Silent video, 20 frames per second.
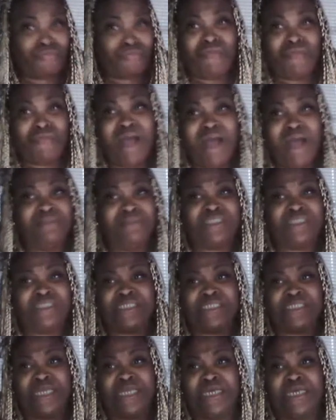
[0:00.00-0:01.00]
I'm just
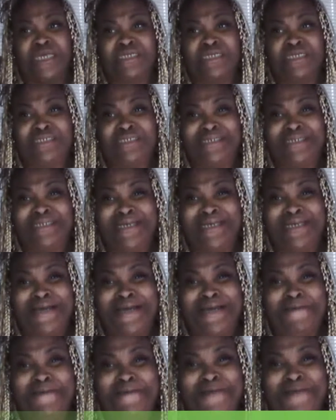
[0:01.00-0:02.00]
saying.
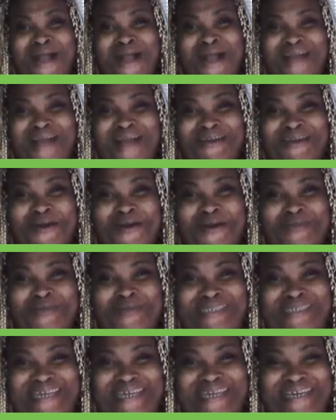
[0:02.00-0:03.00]

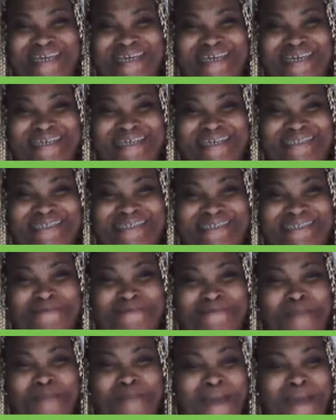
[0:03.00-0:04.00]
Prognosis,
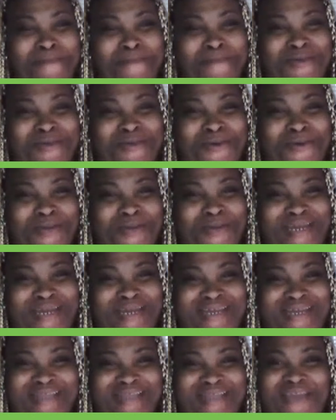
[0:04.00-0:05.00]
my beauty.
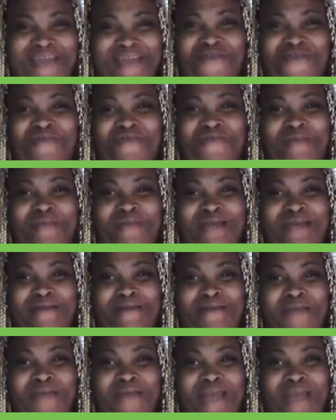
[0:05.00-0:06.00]
Thank you for being number
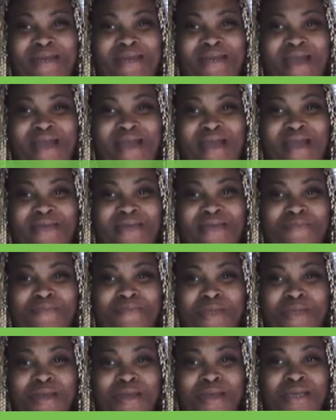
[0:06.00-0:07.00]
89.
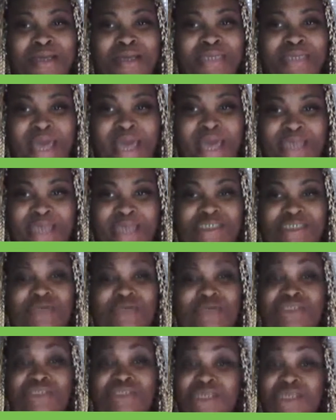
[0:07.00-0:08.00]
Yes, so
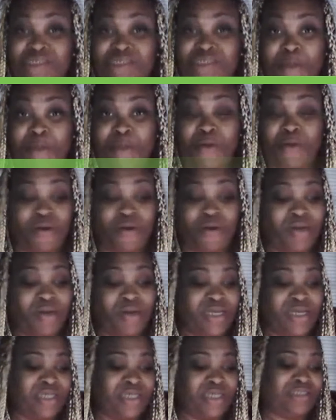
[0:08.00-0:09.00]
she spoke on
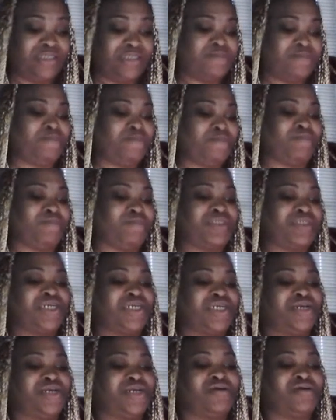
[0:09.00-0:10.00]
this, took
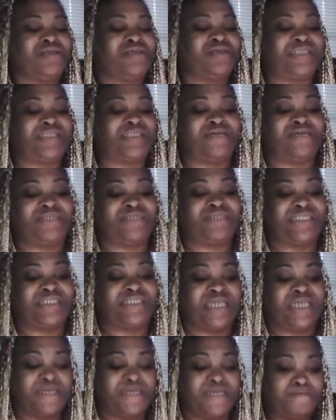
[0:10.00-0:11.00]
it on herself to
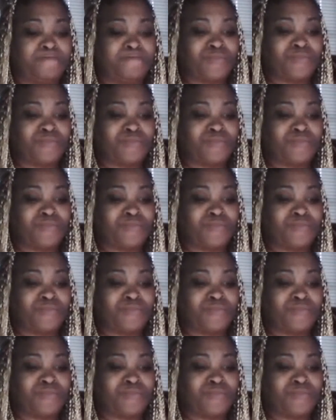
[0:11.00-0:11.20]
say,